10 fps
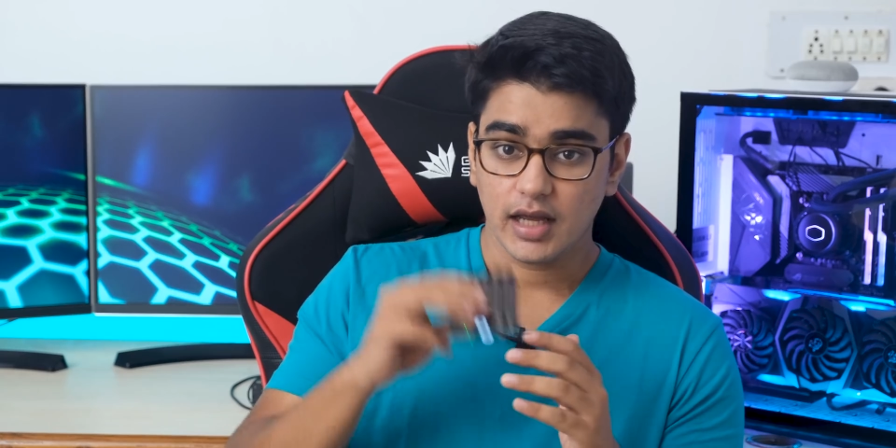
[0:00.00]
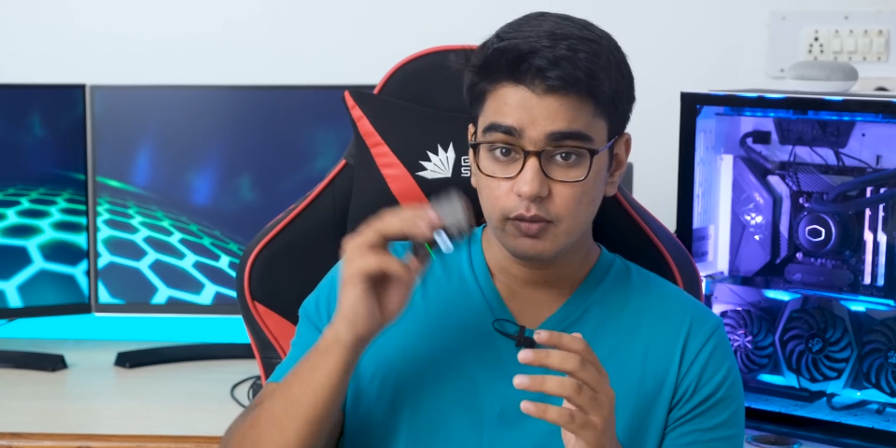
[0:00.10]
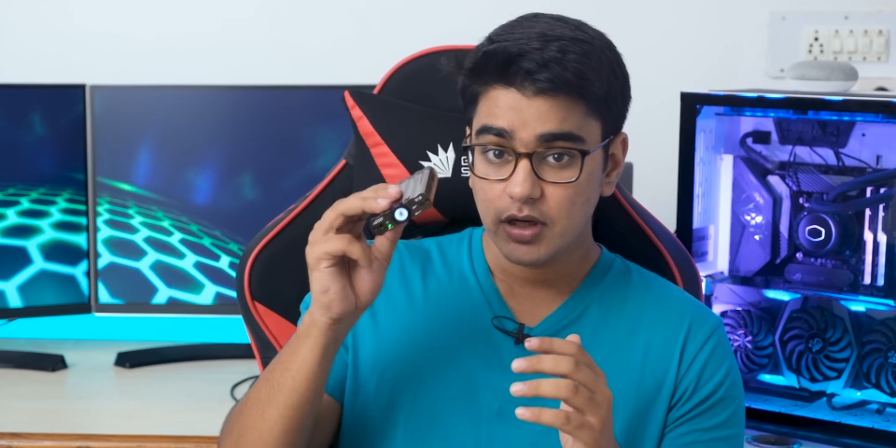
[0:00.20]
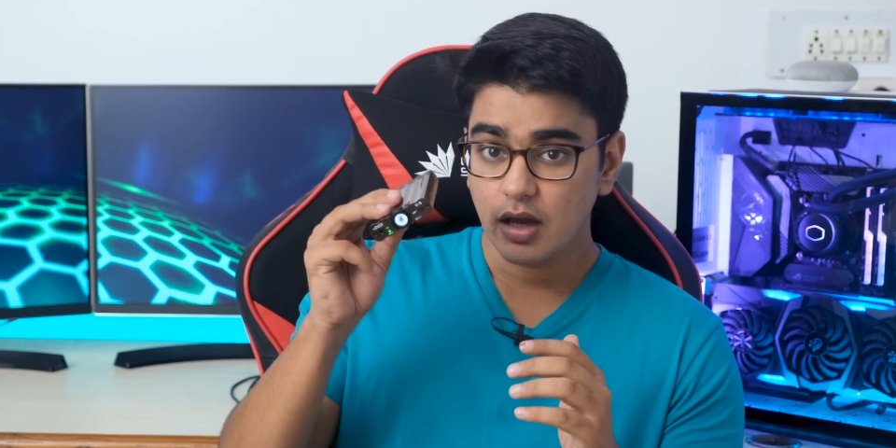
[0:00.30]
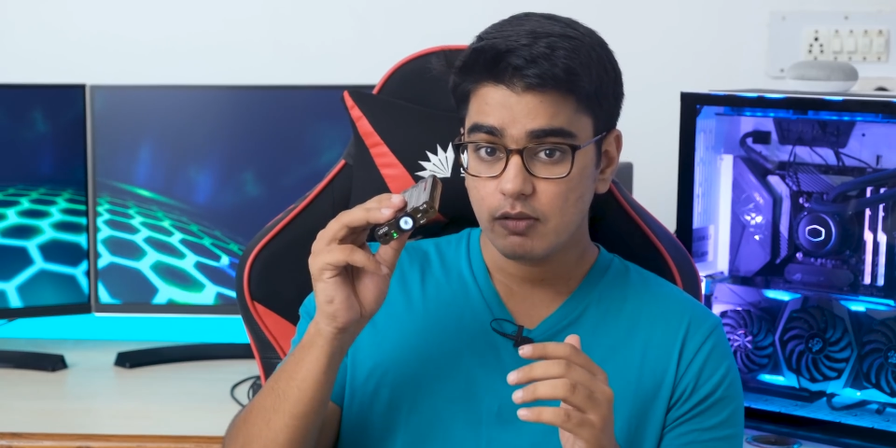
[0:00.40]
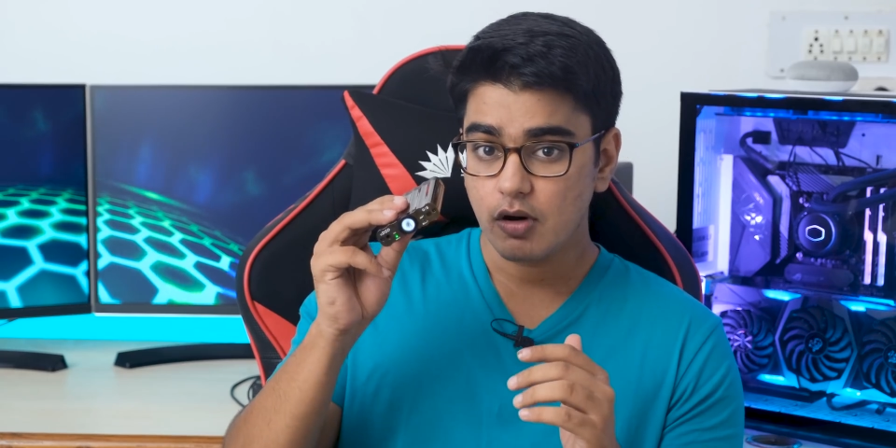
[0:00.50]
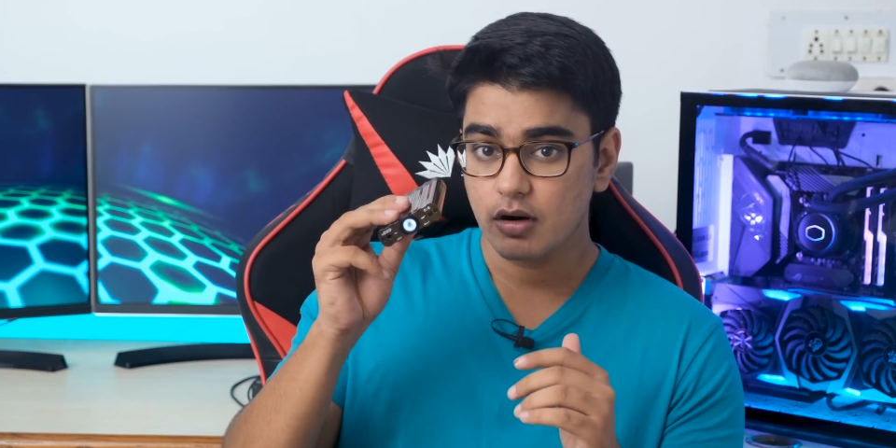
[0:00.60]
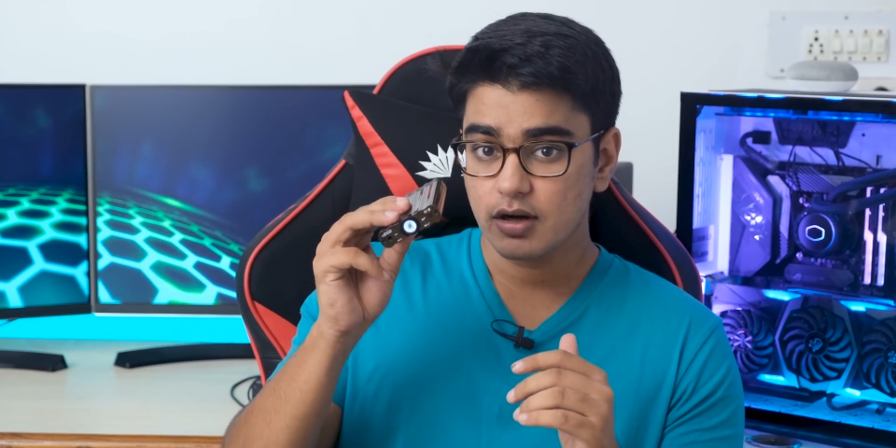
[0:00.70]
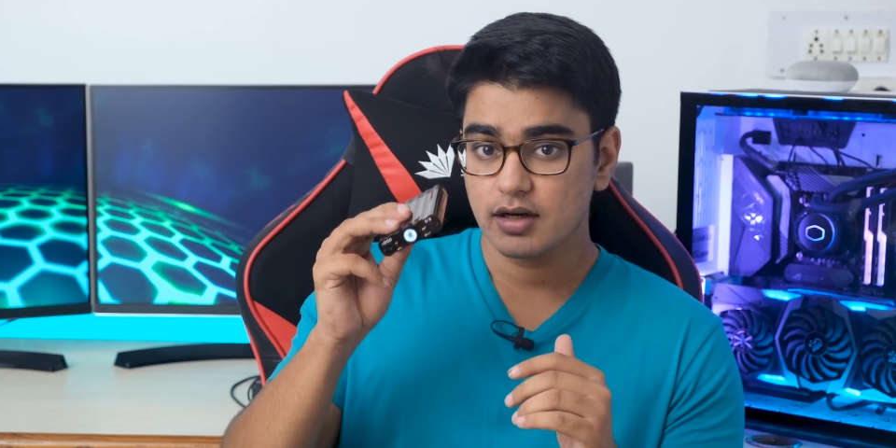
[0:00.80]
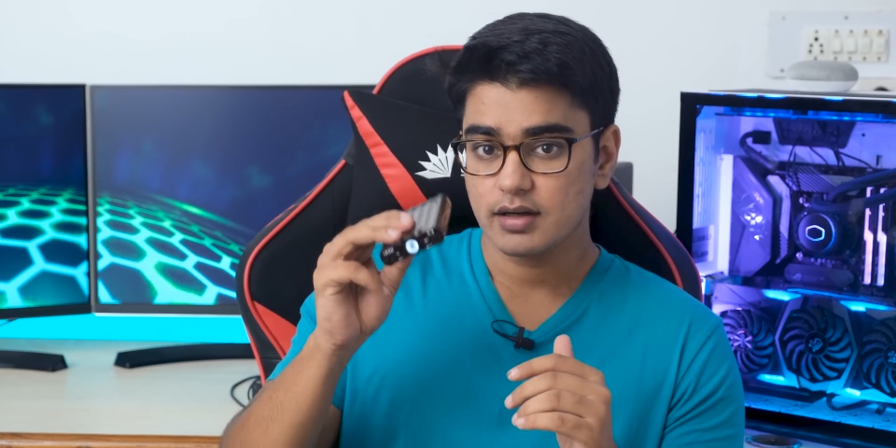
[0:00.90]
I would have
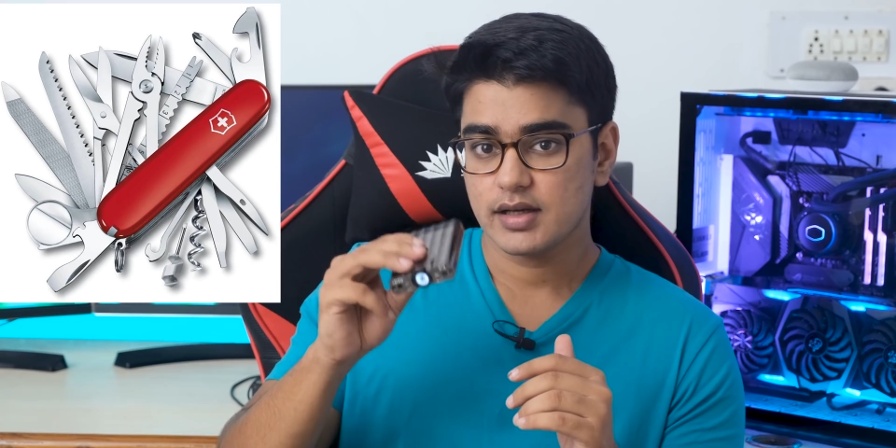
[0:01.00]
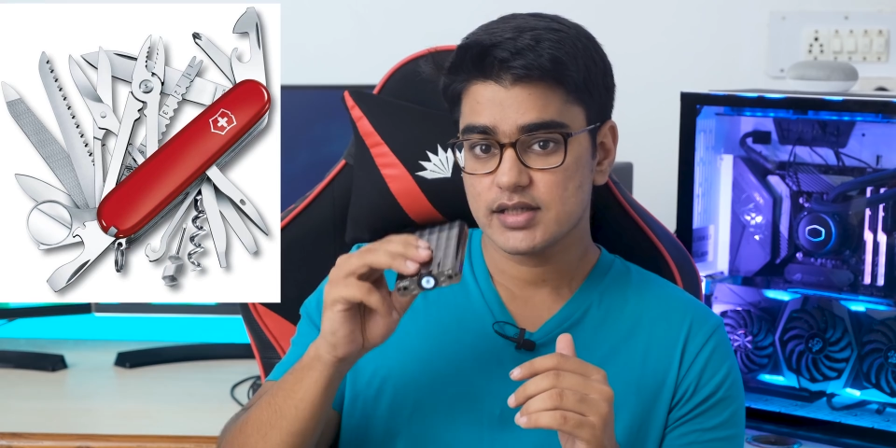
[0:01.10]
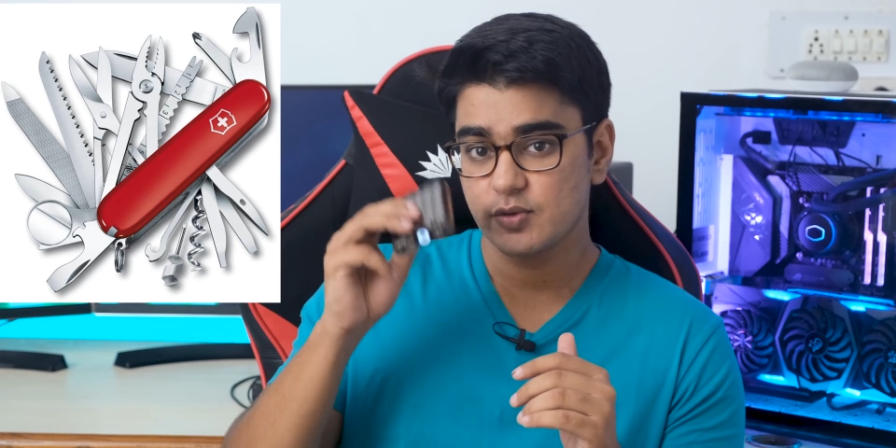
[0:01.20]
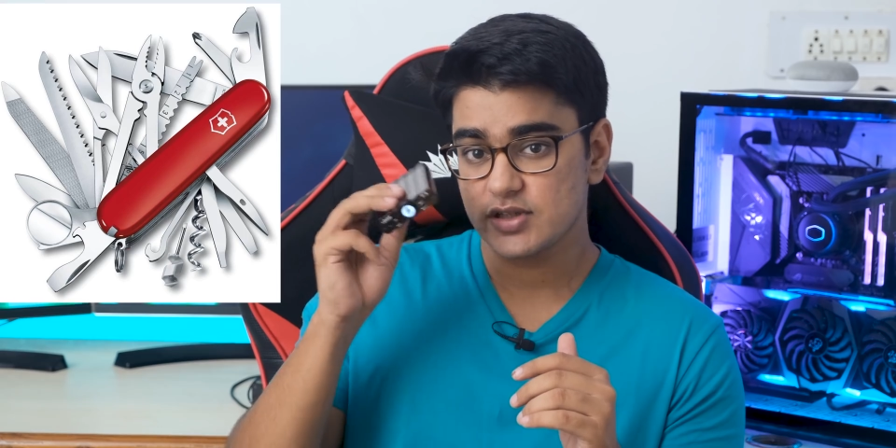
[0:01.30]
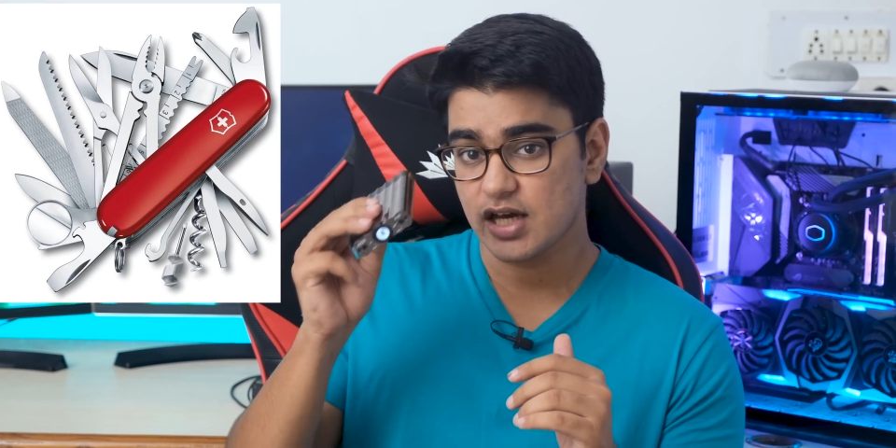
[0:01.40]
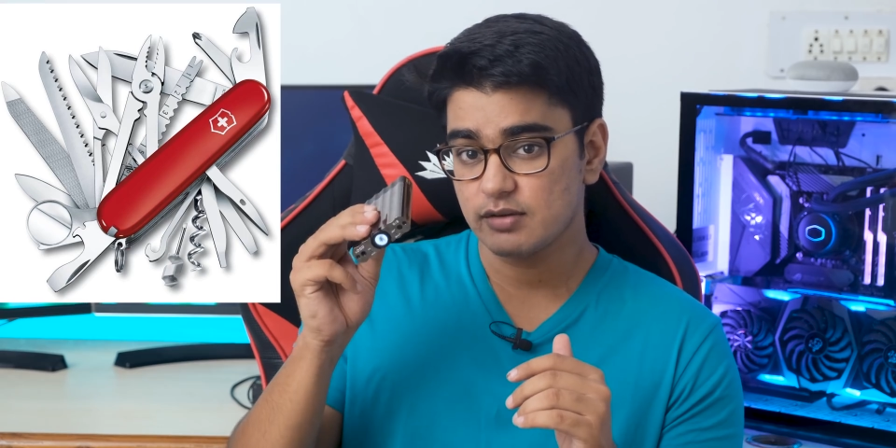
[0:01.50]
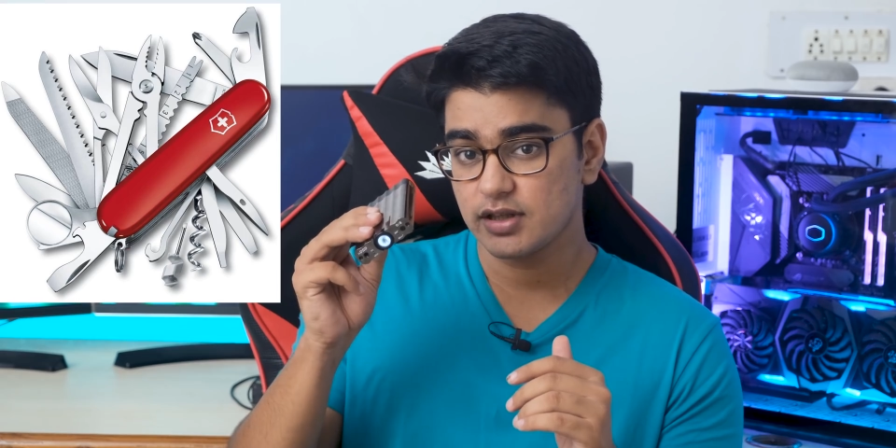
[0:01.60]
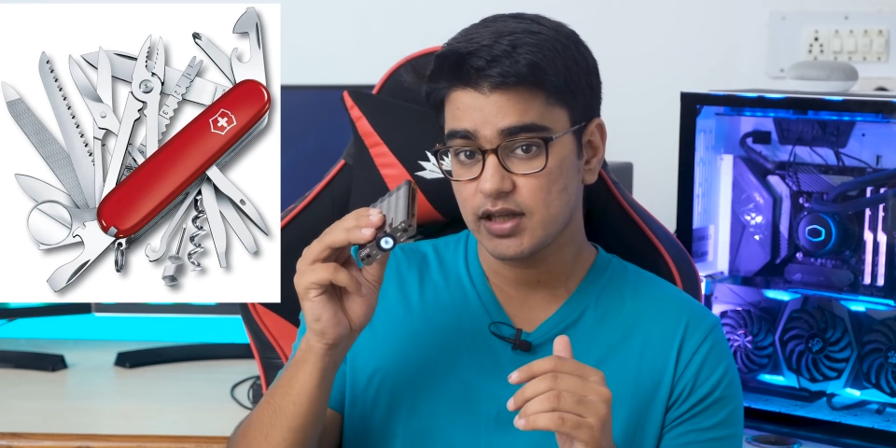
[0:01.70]
called it a Swiss Army